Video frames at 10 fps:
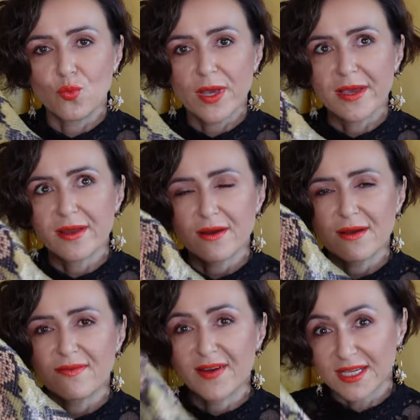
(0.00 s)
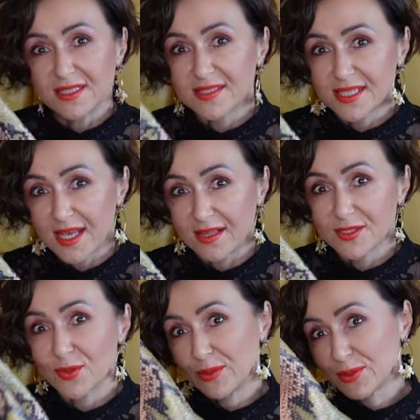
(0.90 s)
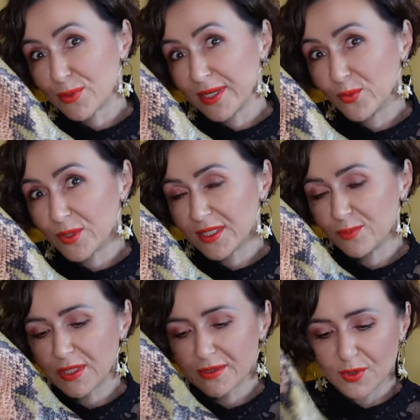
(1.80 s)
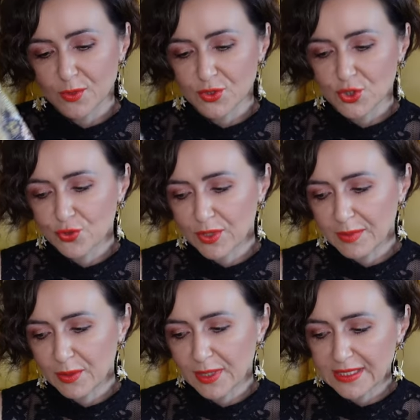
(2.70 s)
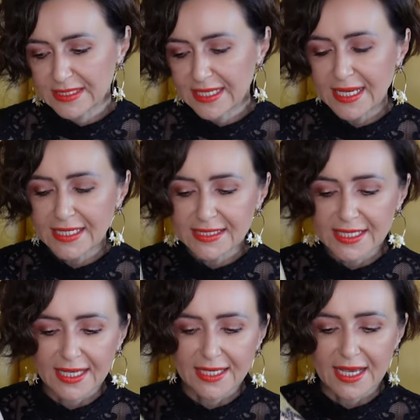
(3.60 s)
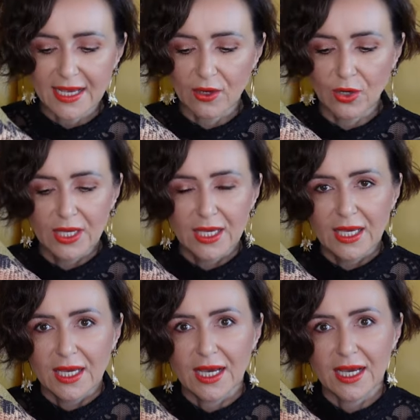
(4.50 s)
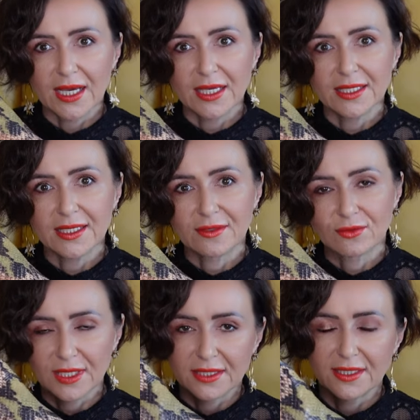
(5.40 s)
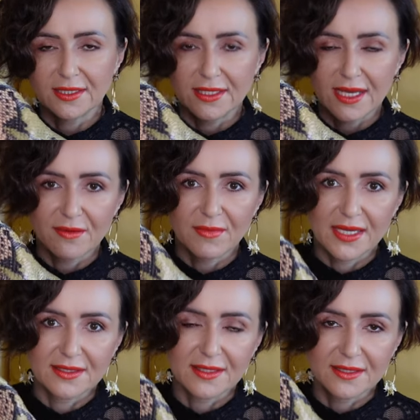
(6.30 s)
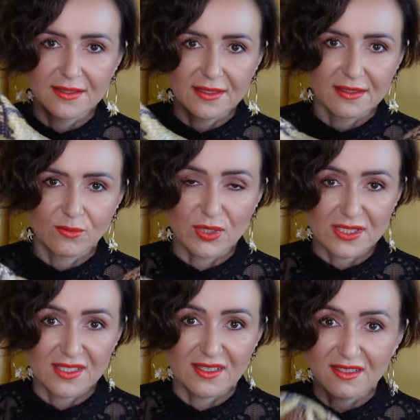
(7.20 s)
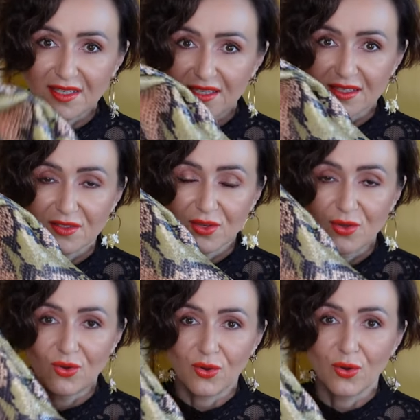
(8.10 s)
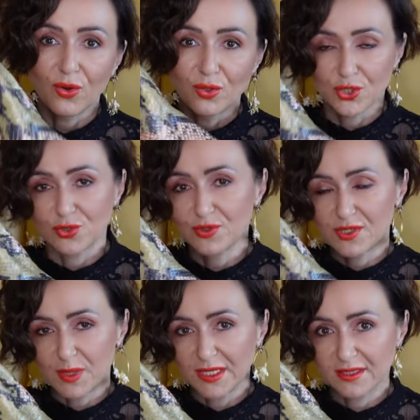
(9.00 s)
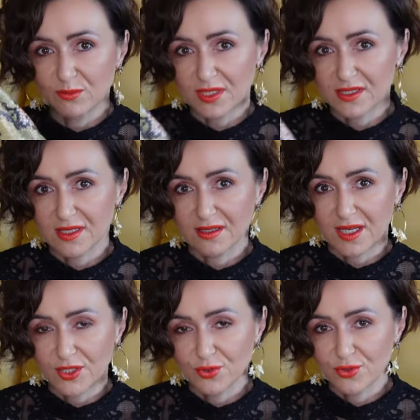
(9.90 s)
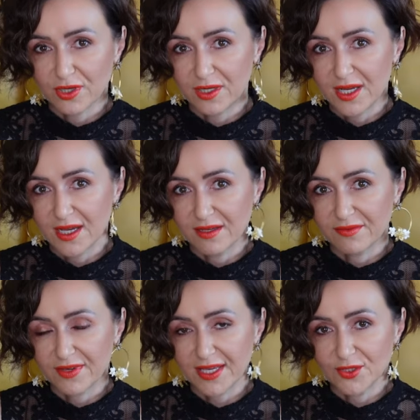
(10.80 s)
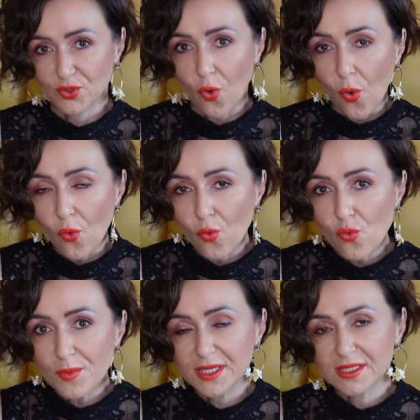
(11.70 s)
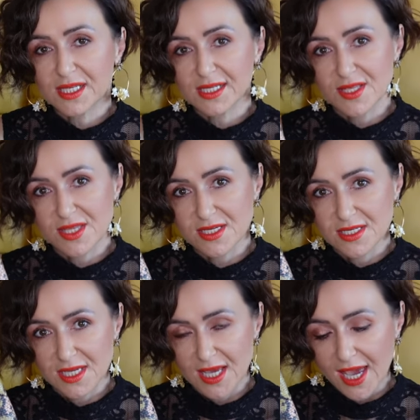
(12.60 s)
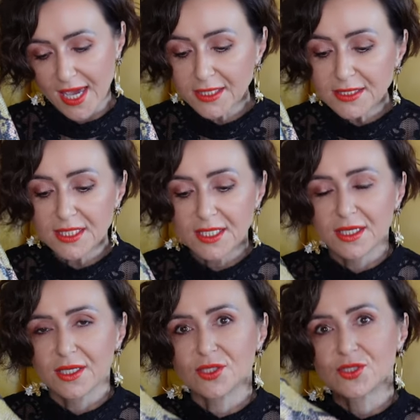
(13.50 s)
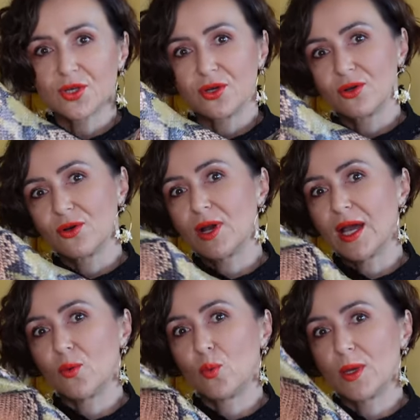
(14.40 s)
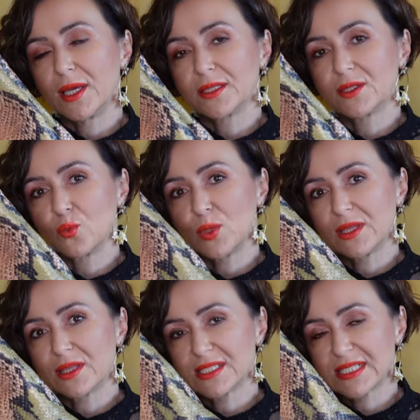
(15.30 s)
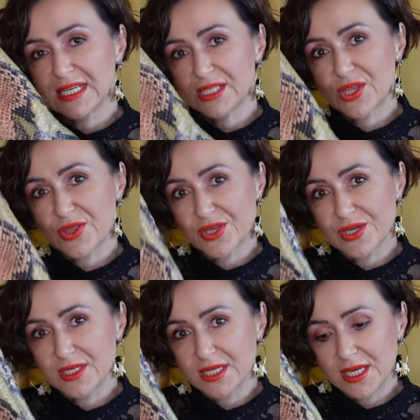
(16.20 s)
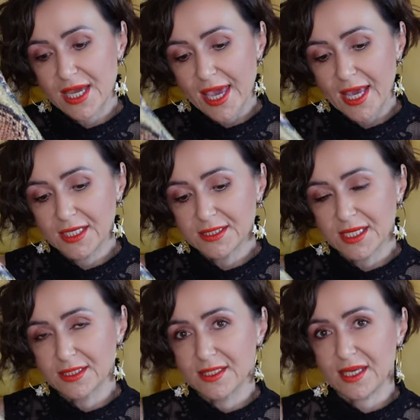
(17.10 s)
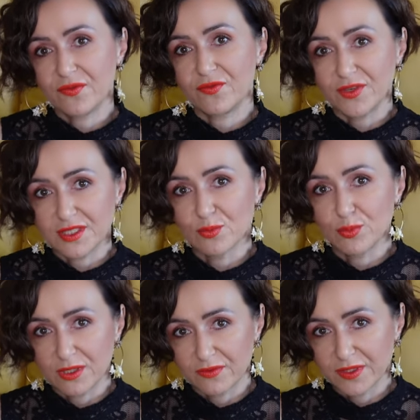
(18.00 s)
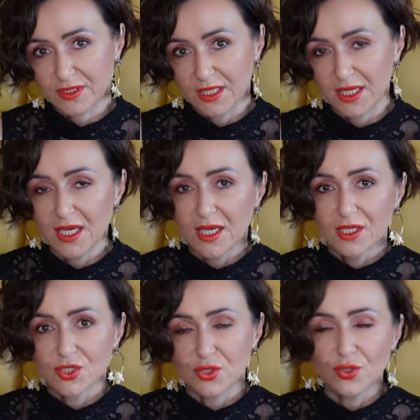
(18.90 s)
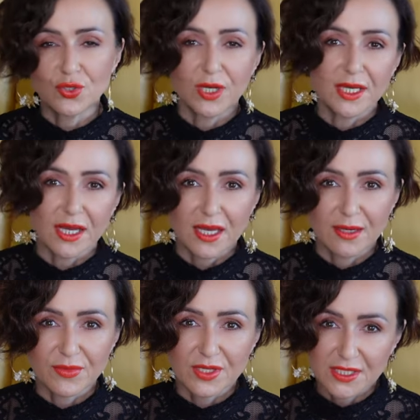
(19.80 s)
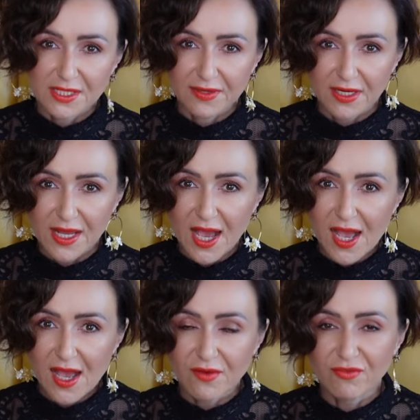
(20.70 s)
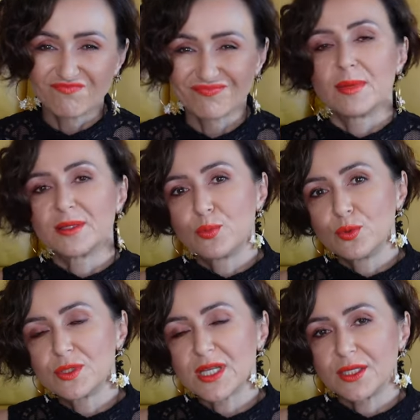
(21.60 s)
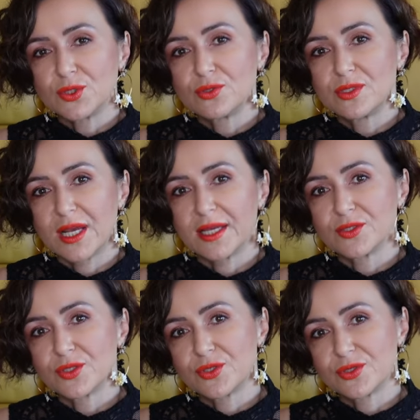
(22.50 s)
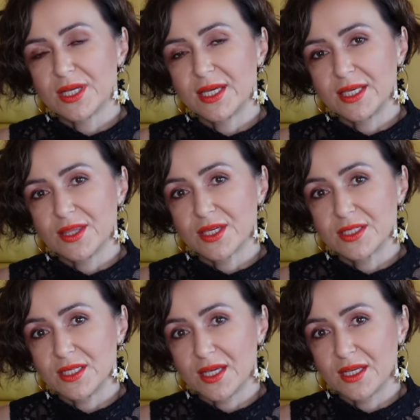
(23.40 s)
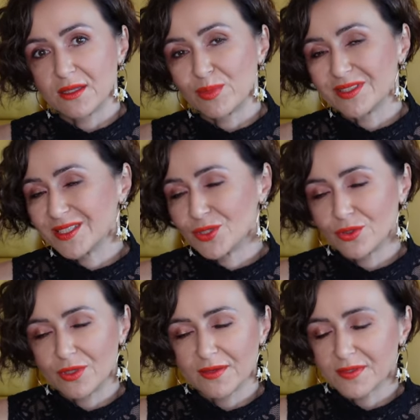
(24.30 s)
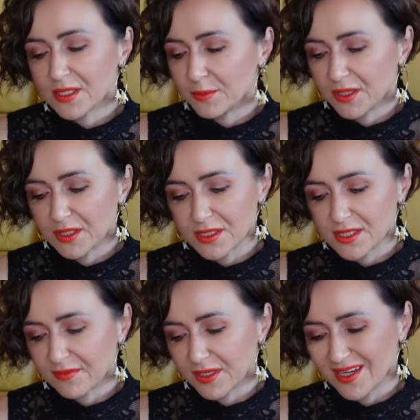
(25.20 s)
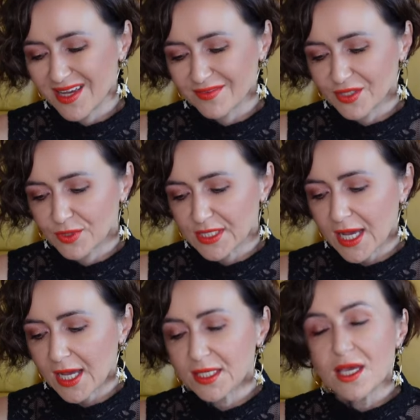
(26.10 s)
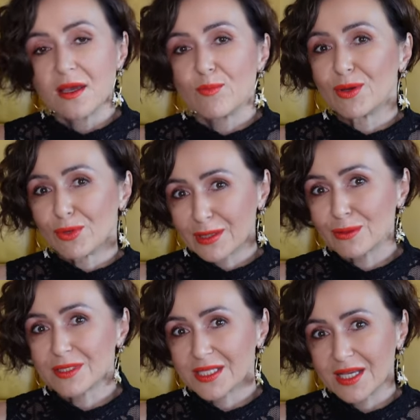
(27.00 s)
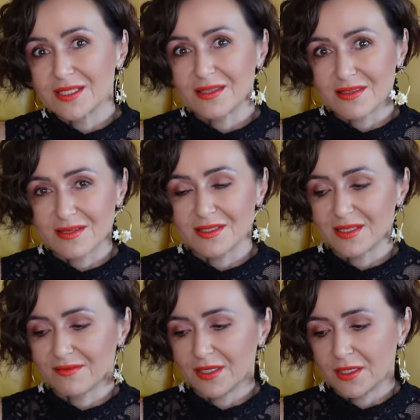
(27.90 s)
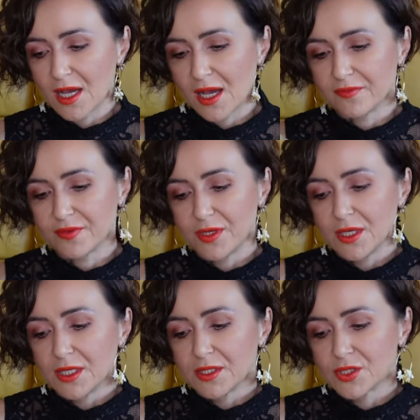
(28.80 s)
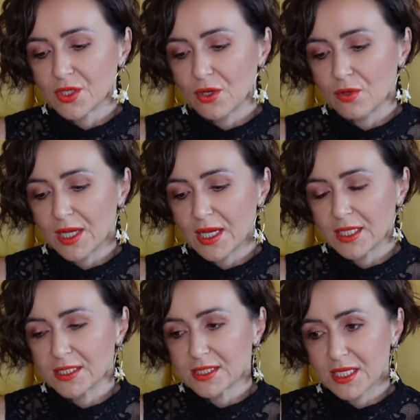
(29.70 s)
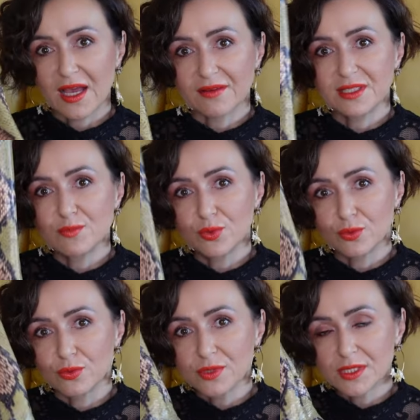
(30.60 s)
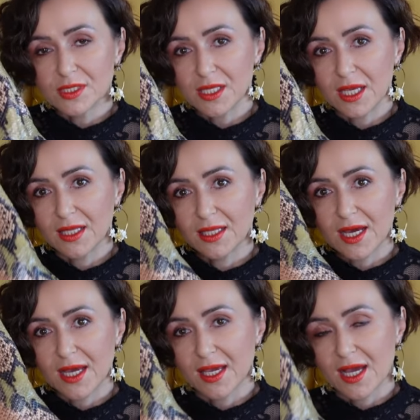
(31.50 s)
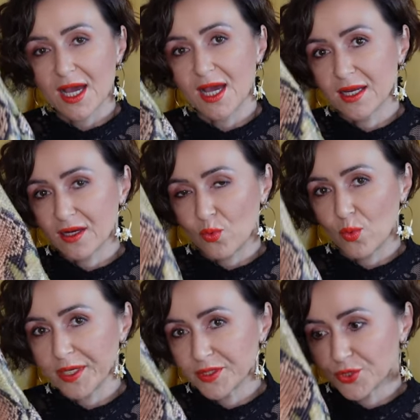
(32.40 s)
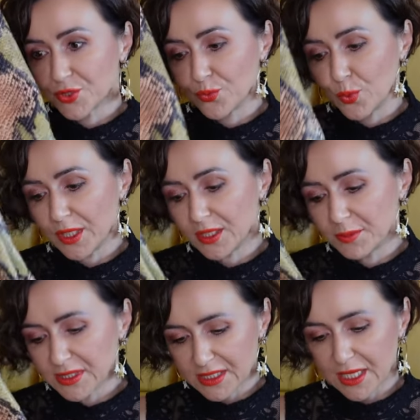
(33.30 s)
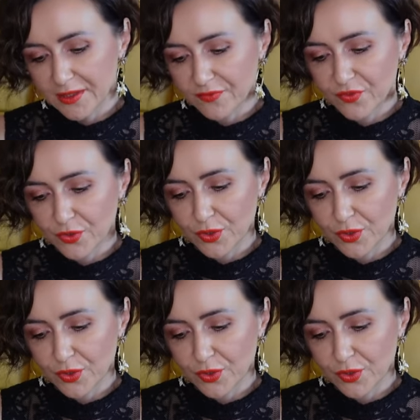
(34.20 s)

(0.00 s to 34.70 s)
were final sale, so I was really worried because I wasn't sure about my size. Anyhow, I read that they are made in Brazil, and all shoes made in Brazil I usually have at home in size 38, so I went with size 38 and they fit perfectly. So usually I am 37 and a half, but boots I do tend to take in 38, but I do have some in 37 and a half, so it's hard. My regular size is 37 and a half. So guys, love the boots and I can't wait to wear them and style them for